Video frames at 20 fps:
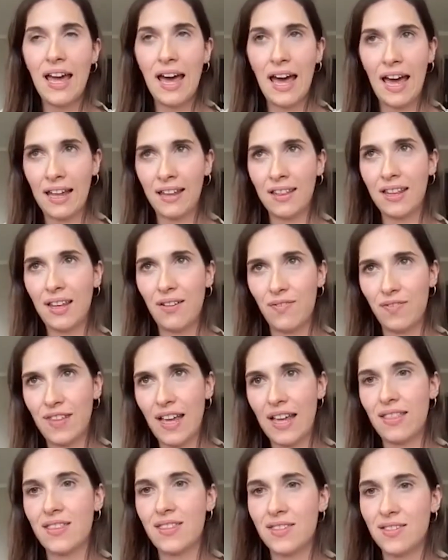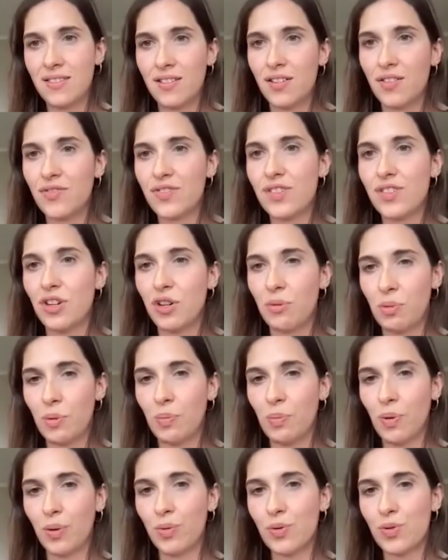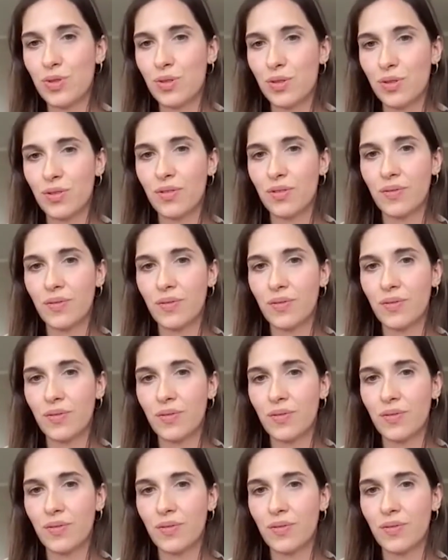and if that serves your purpose.